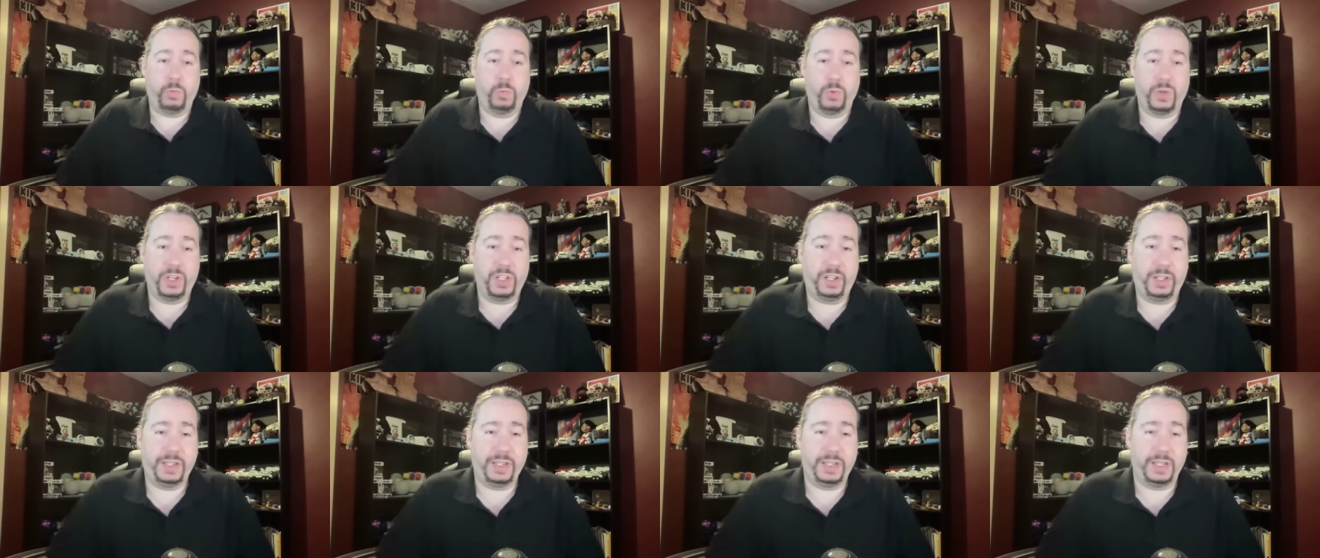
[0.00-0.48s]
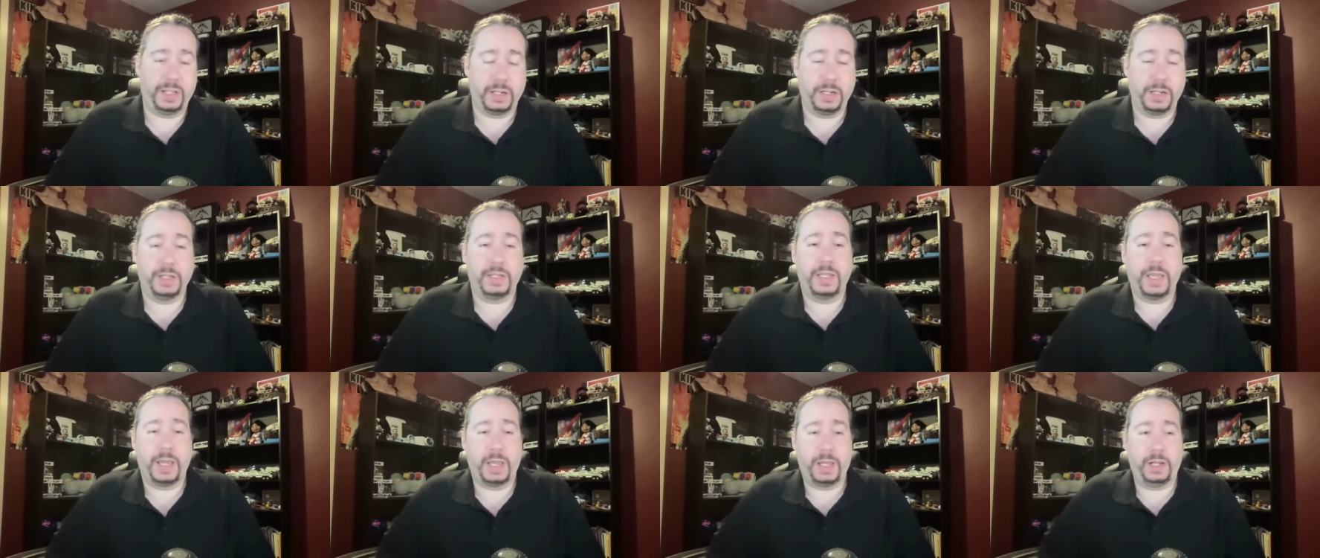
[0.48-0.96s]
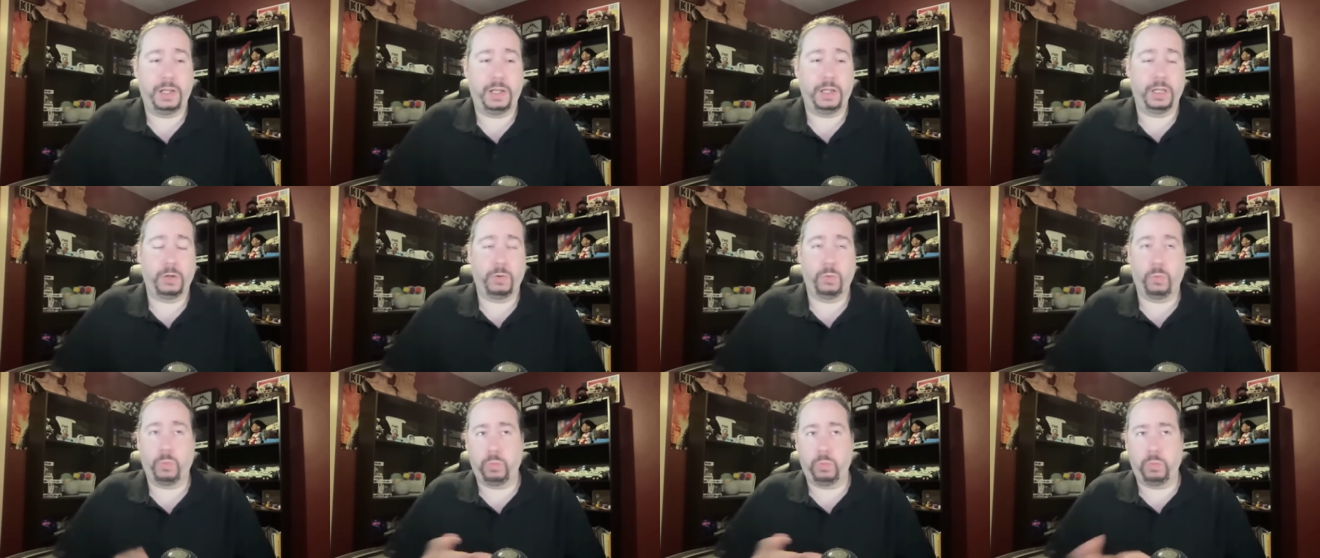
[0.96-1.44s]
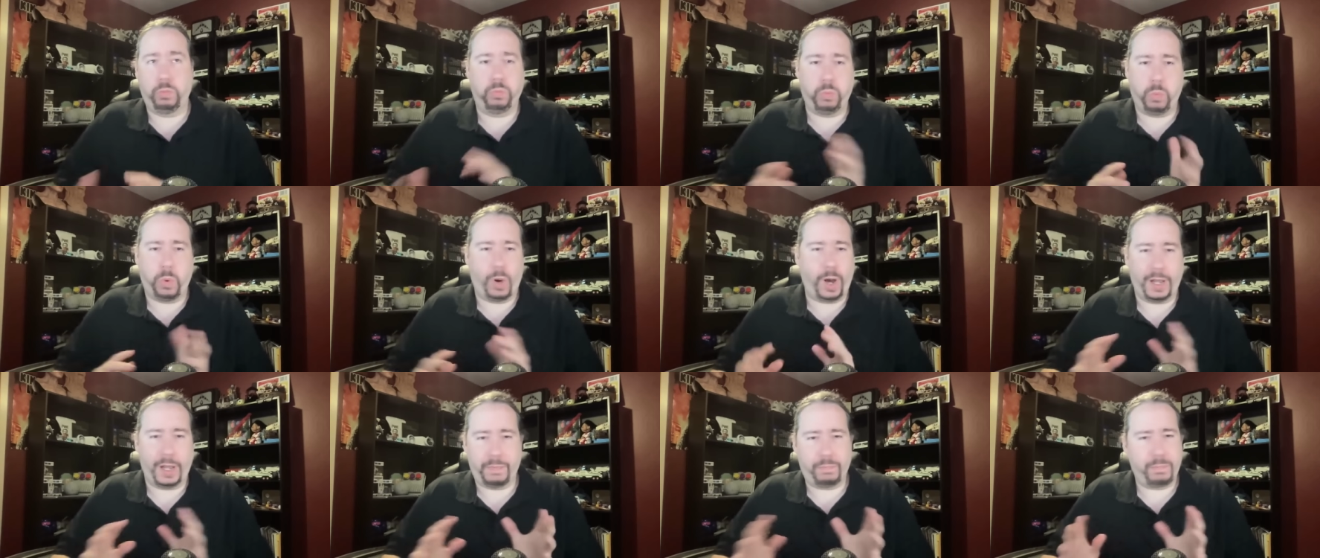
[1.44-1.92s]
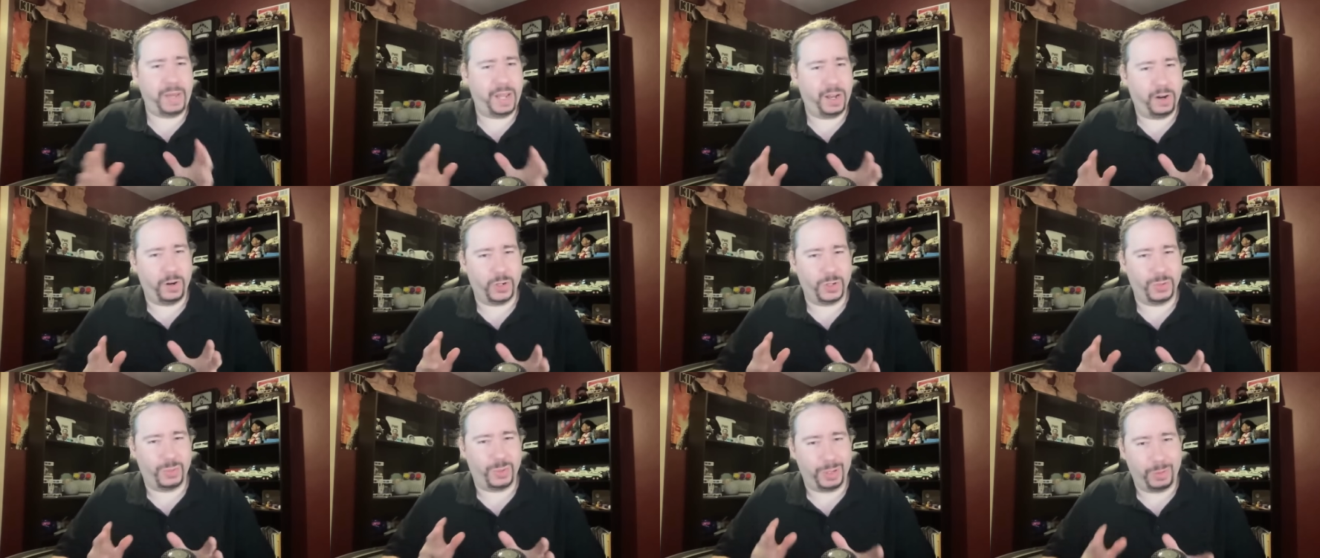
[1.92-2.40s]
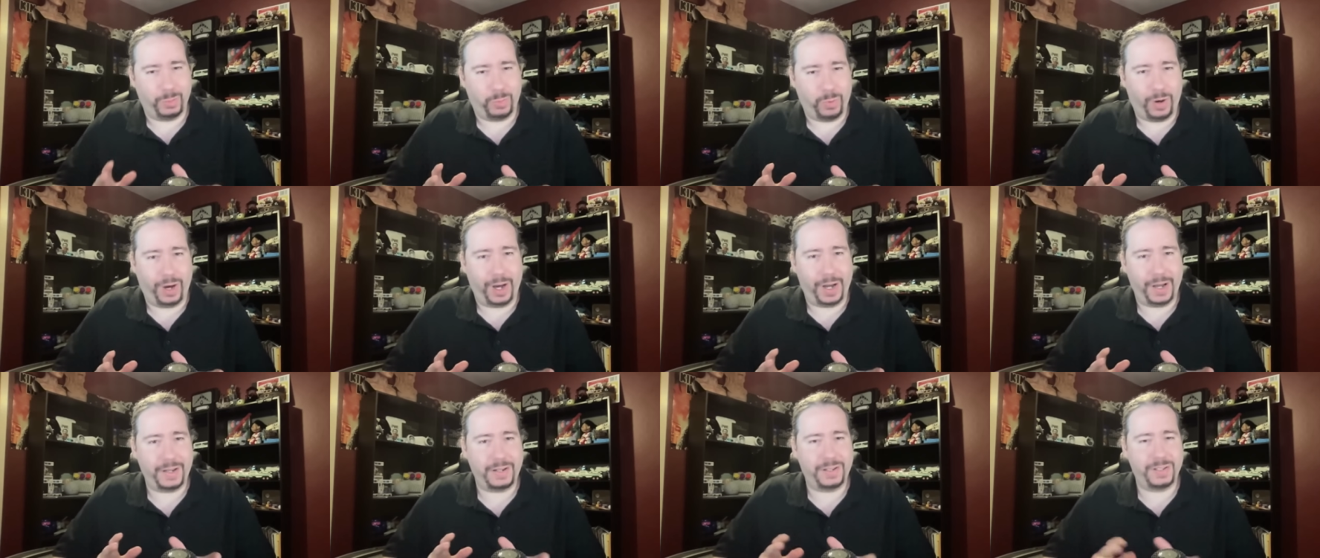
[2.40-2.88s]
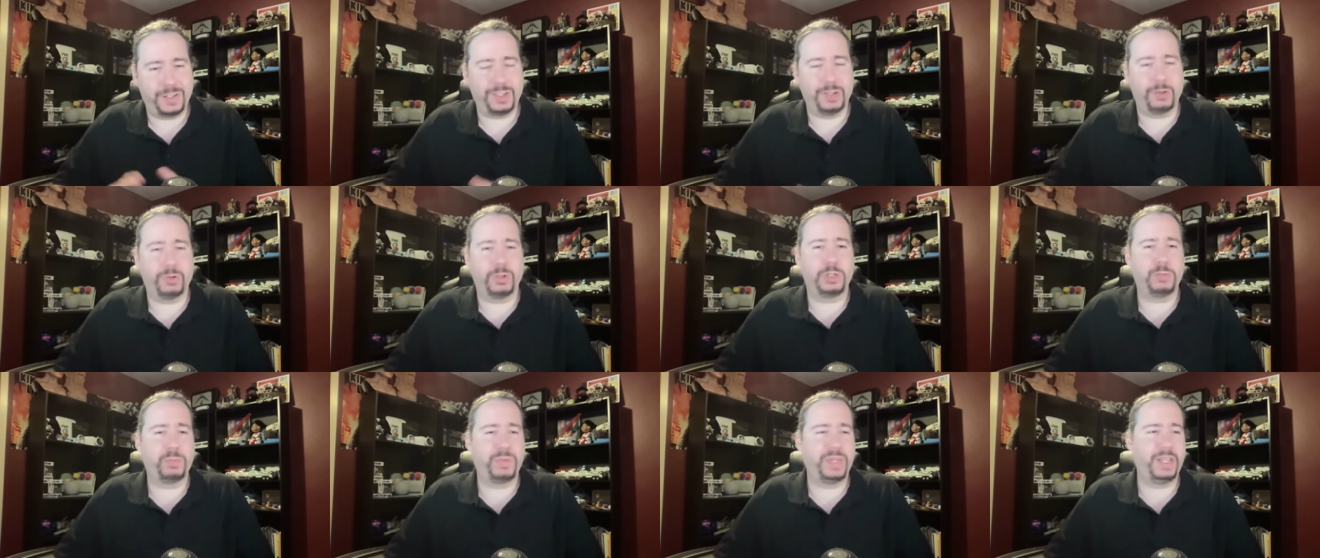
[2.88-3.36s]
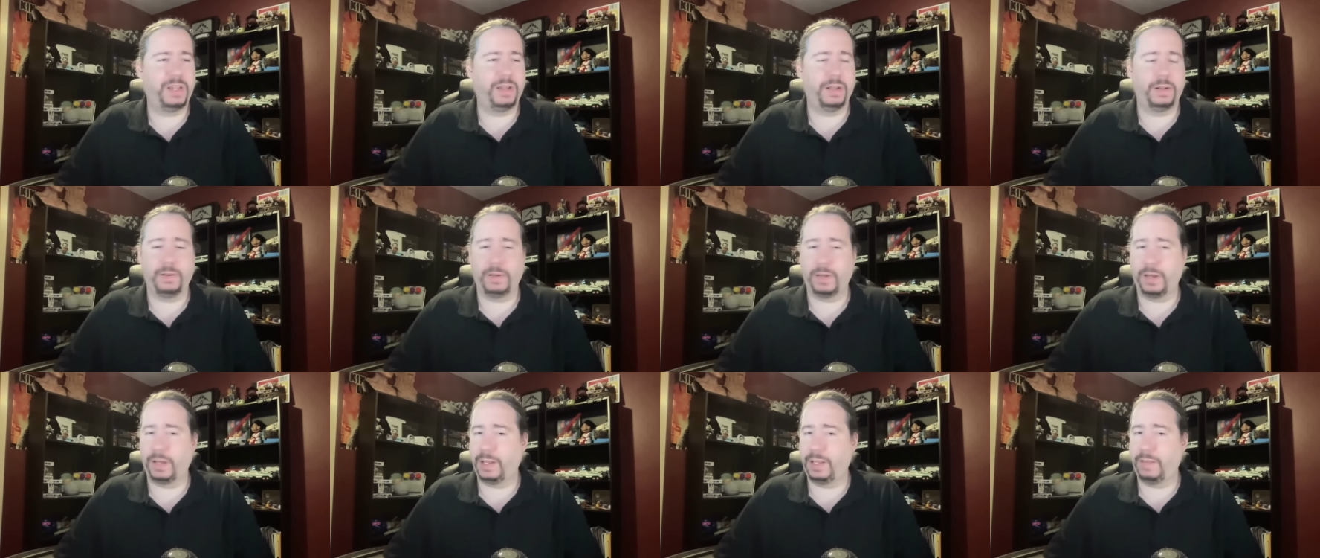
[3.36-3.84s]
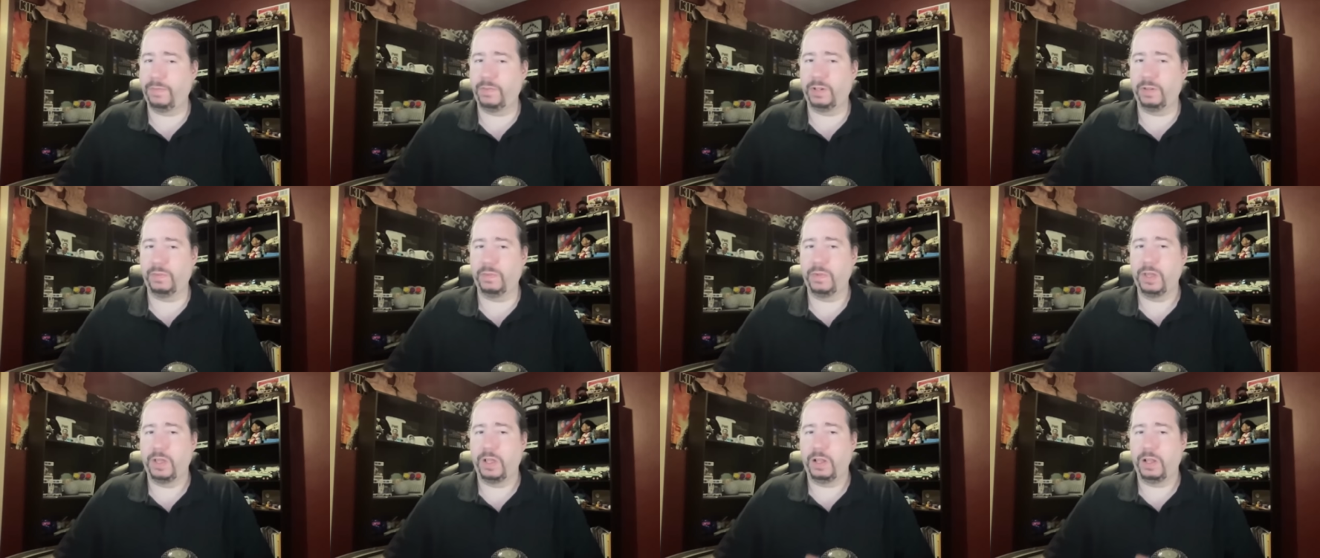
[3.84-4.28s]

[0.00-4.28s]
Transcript: really indicating like what pairs with what so to speak and not even